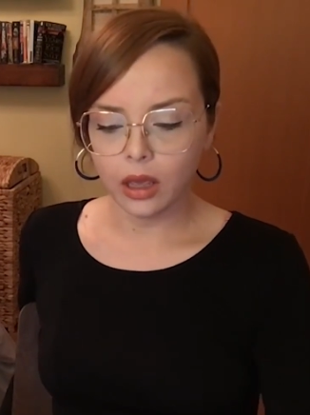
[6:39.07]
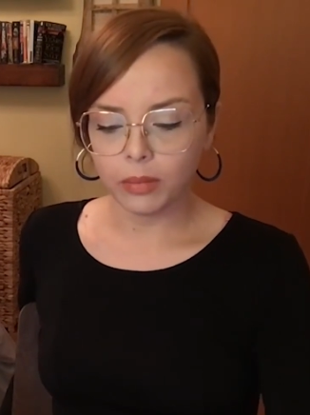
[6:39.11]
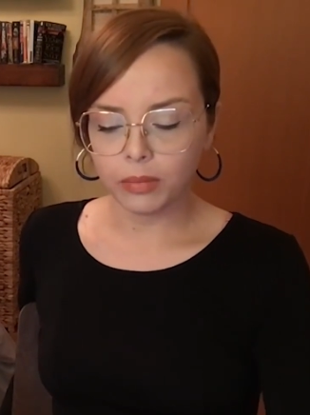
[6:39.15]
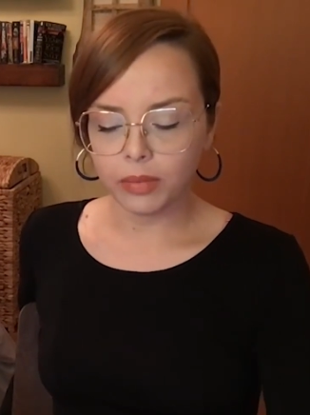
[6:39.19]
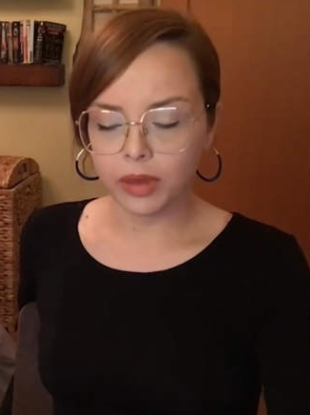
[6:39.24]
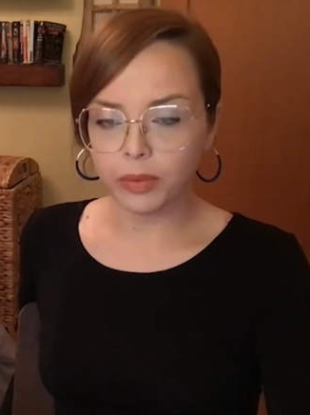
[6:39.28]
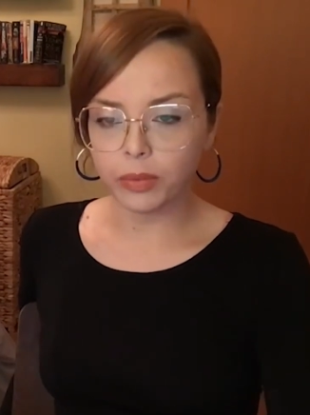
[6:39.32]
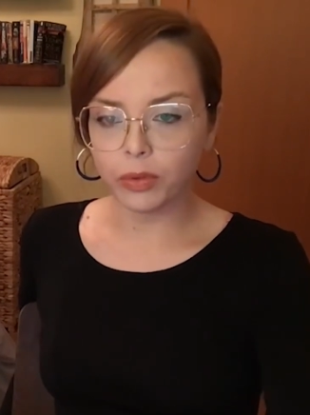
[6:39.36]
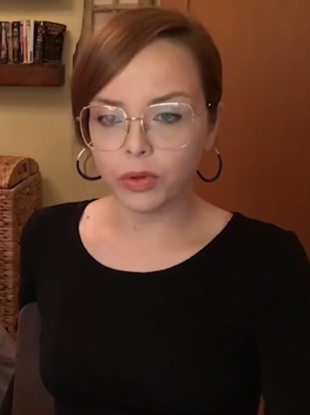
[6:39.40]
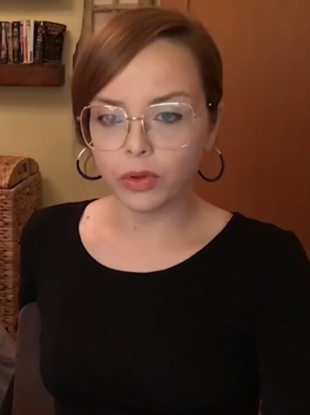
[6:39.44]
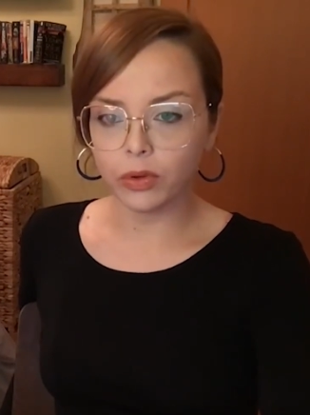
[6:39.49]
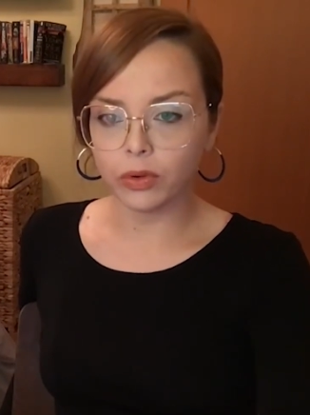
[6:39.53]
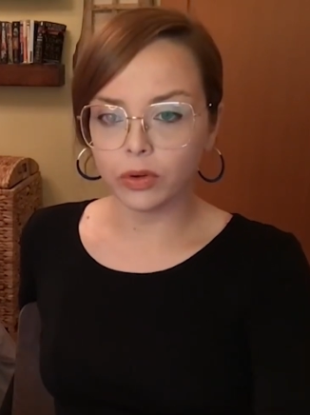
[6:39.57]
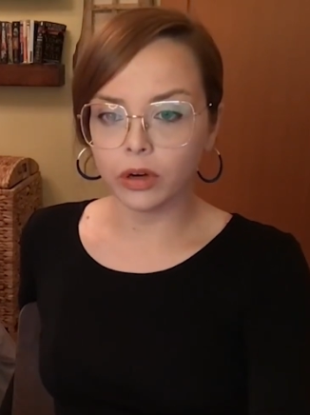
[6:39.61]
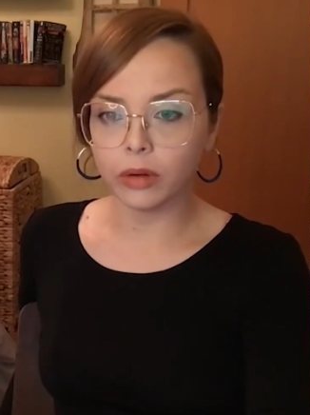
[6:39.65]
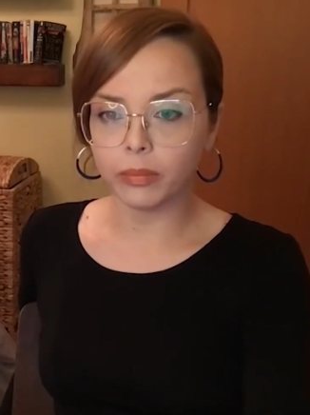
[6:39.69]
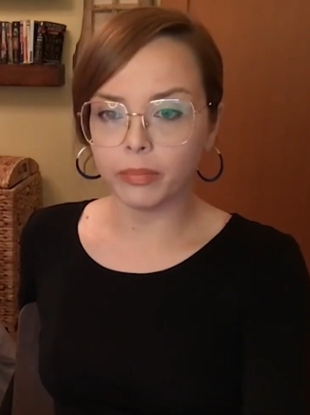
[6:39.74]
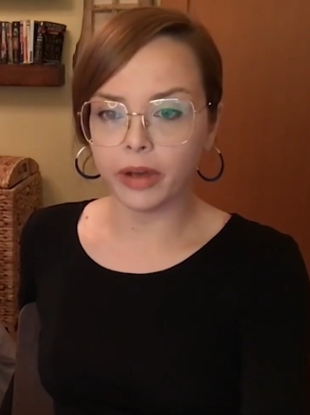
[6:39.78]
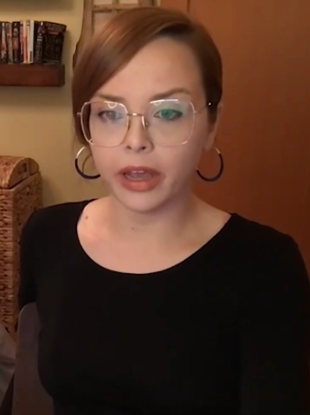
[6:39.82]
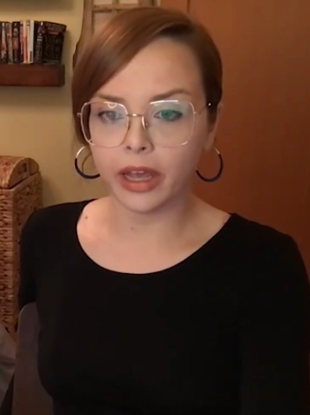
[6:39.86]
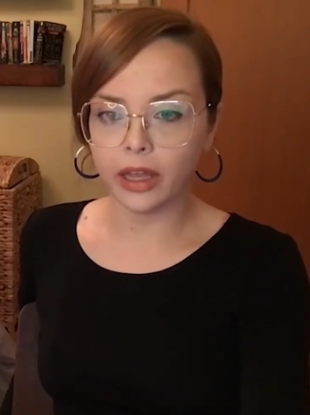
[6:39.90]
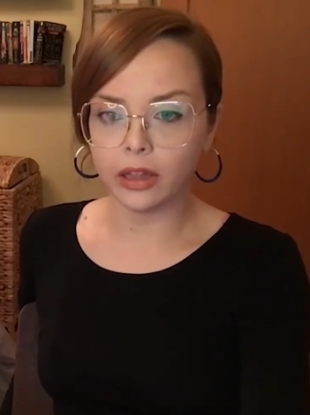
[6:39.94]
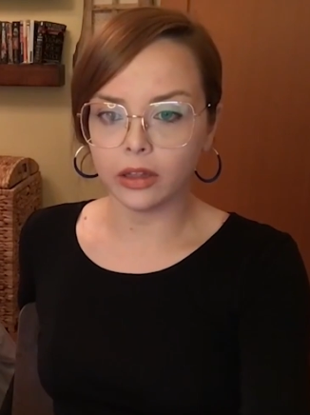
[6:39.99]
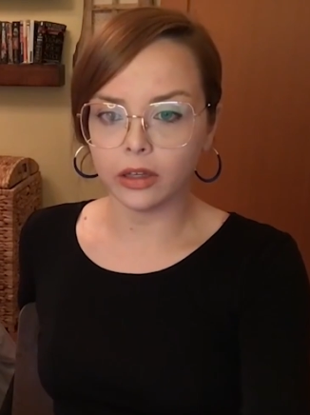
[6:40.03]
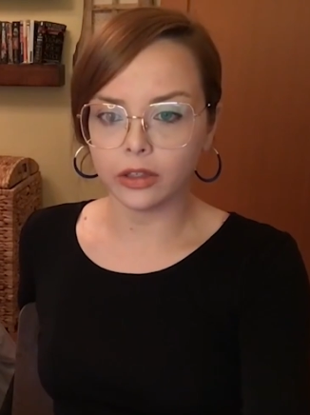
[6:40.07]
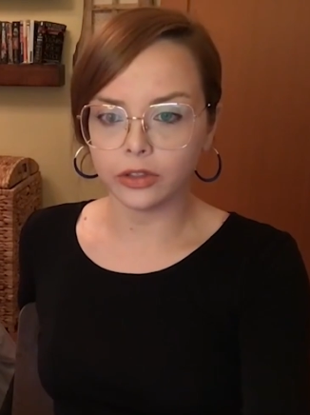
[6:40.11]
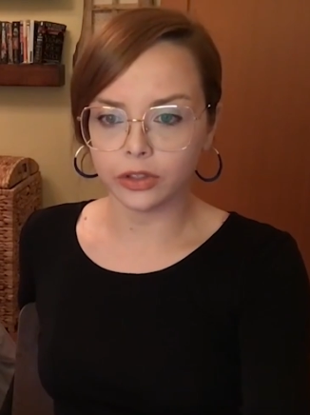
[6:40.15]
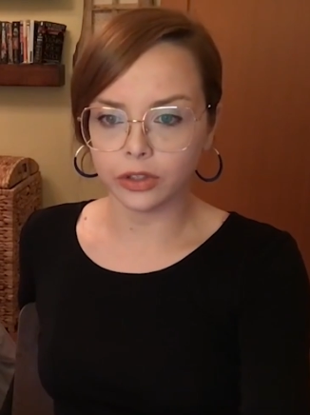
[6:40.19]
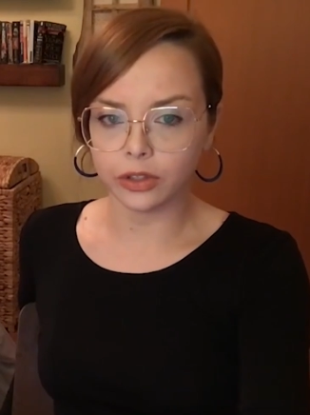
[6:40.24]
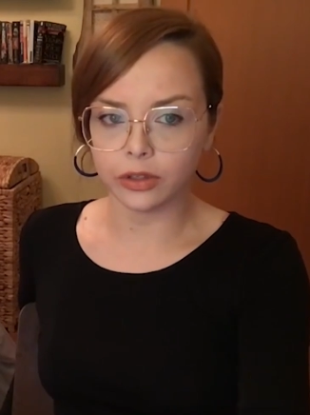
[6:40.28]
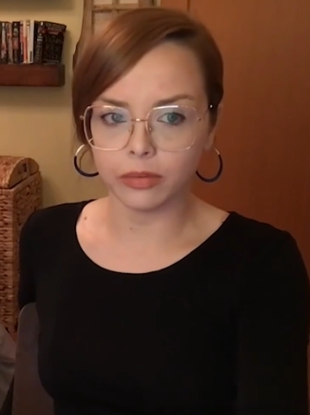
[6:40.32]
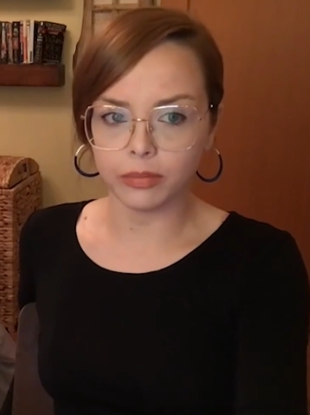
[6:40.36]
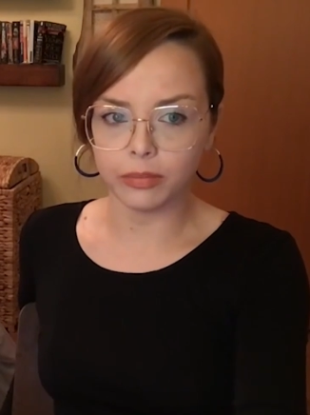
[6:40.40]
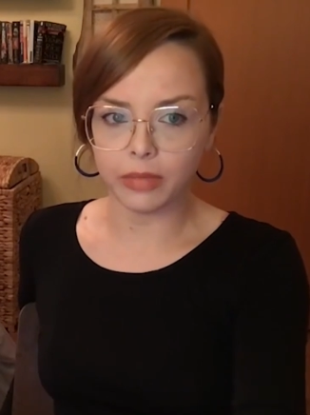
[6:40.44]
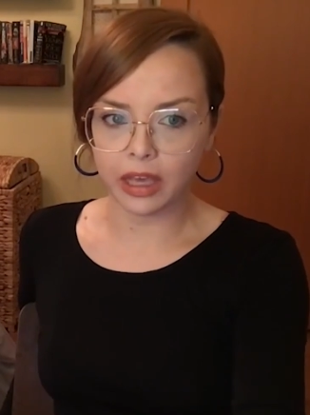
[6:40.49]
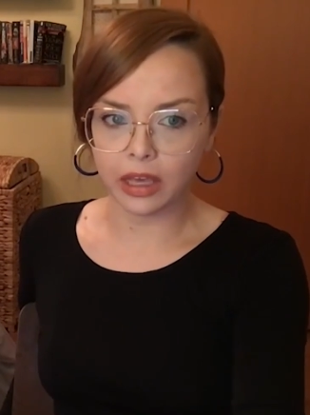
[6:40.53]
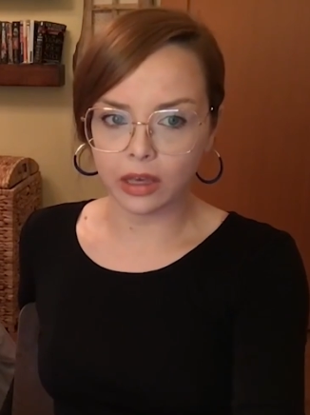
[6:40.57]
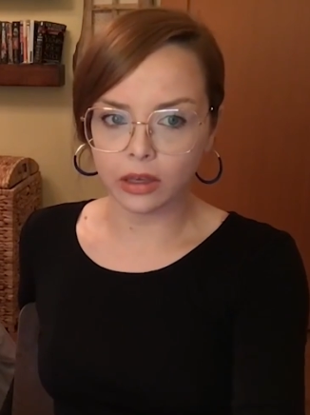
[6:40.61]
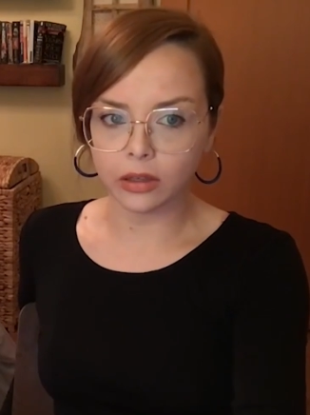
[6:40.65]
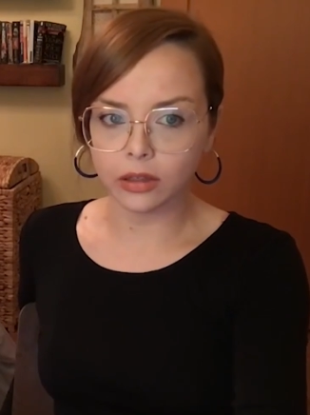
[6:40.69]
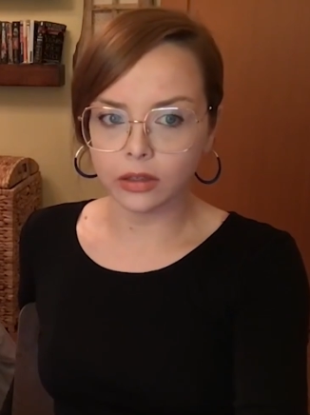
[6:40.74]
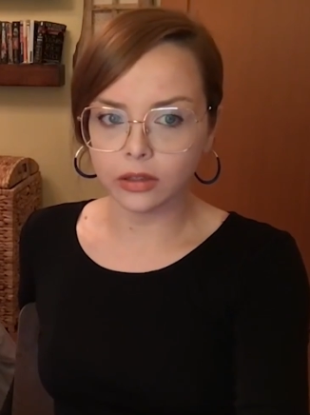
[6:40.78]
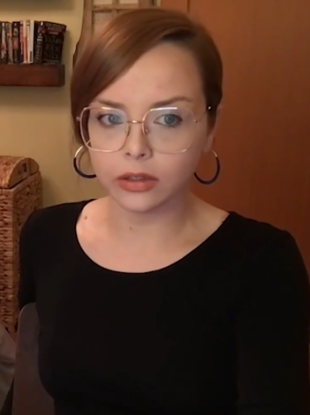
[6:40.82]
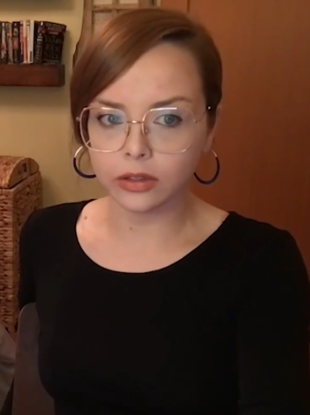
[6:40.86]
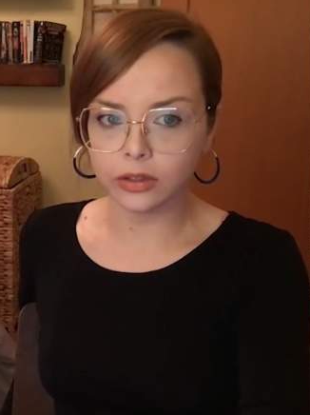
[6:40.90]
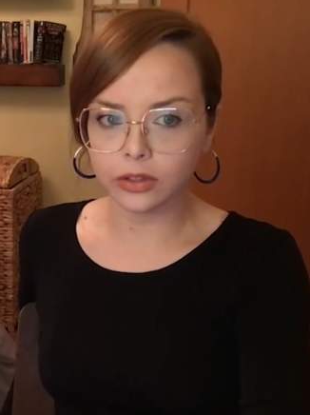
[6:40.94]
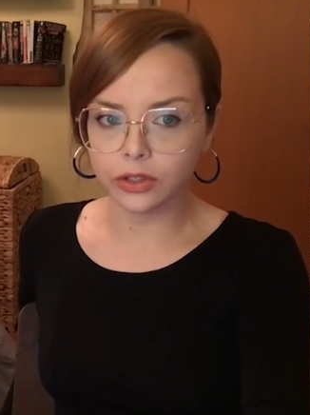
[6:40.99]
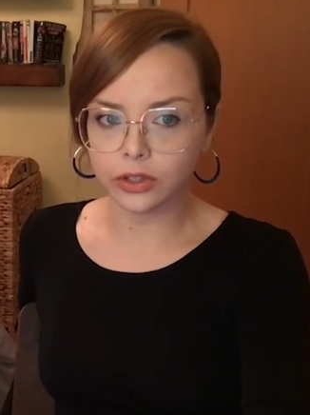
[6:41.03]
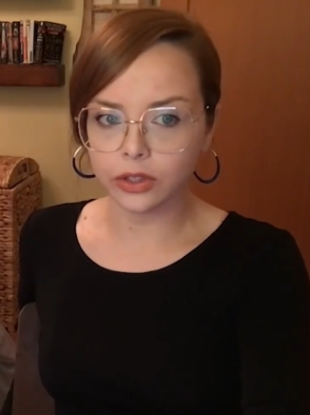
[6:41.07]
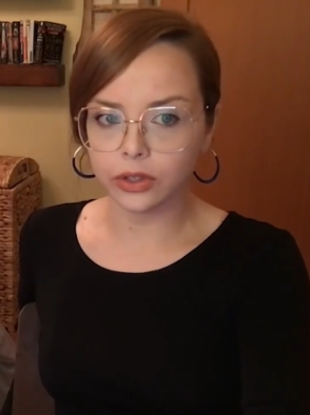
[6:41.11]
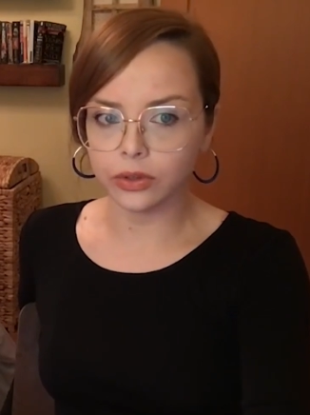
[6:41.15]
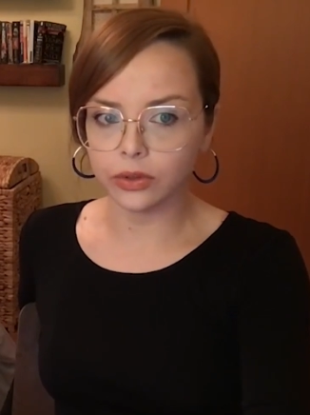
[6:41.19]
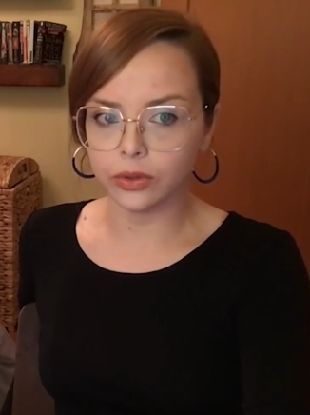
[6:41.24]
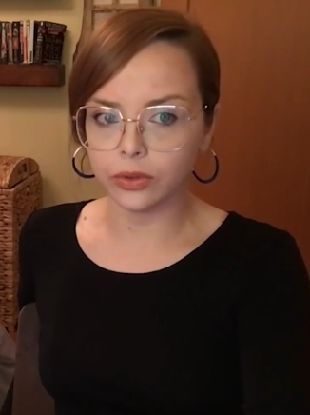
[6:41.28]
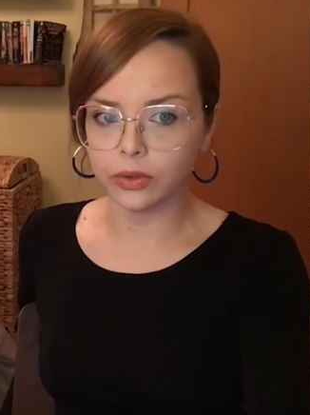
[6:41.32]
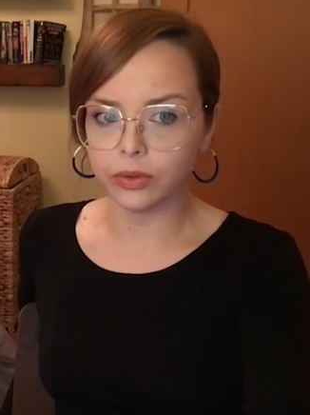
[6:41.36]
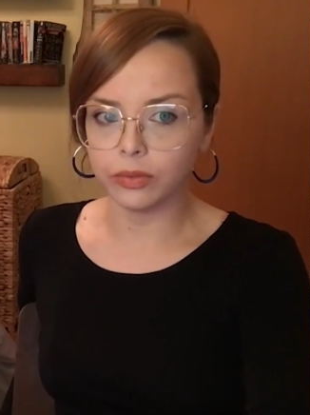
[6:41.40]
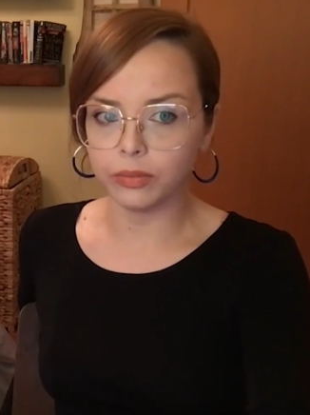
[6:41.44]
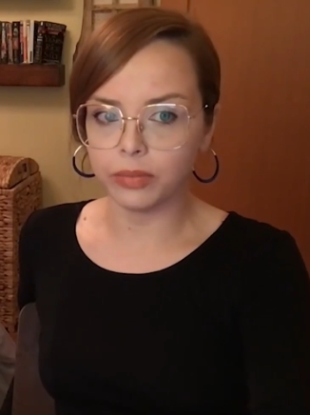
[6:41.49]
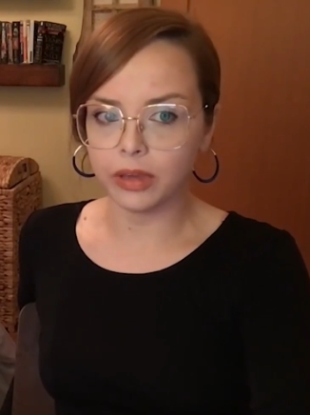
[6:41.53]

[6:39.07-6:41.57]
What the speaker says: people who are biological males to